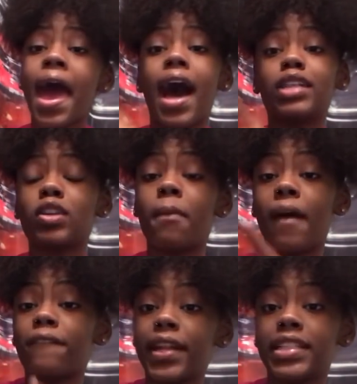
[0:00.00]
I told
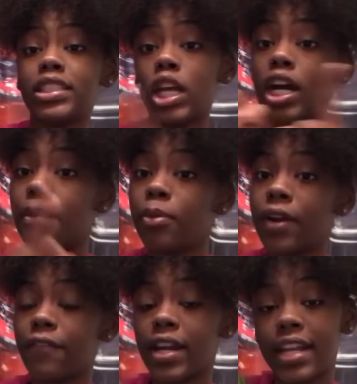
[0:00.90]
my friend to tell her
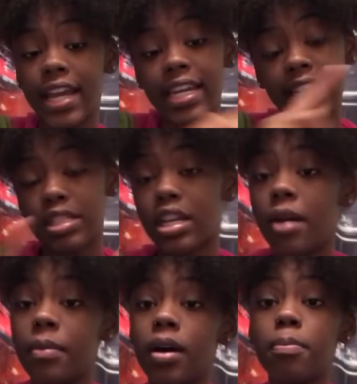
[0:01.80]
boyfriend that he needs to
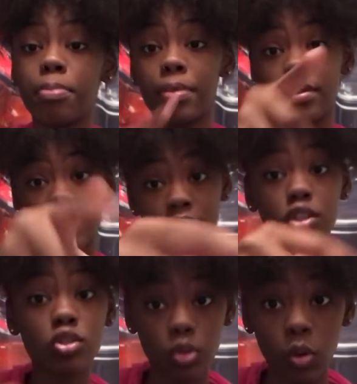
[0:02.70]
come up to the
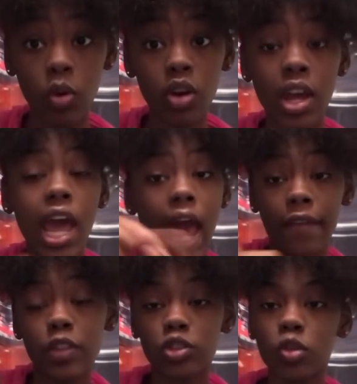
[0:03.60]
school
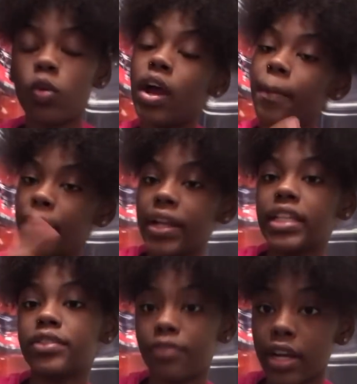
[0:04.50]
after school and bring
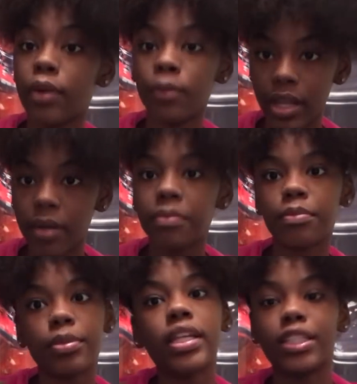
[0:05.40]
his friend with him.
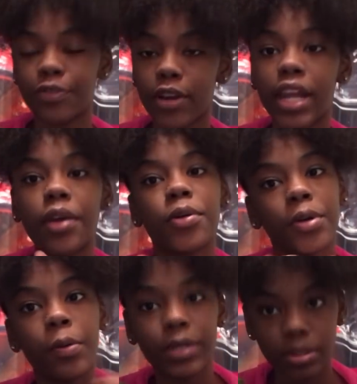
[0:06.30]
His friend
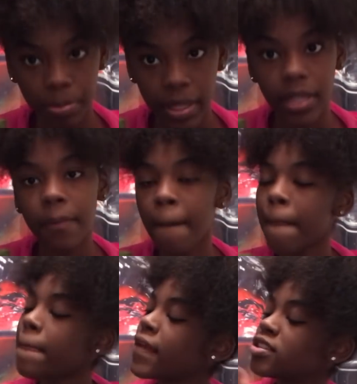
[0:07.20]
was B.
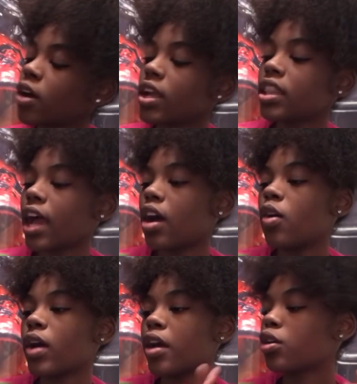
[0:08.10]
So he like,
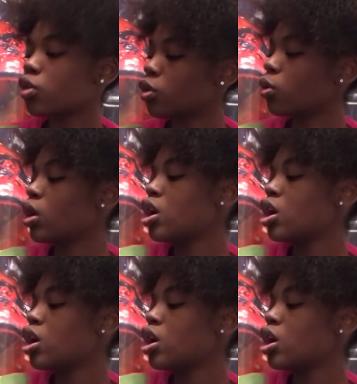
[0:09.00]
okay, cool.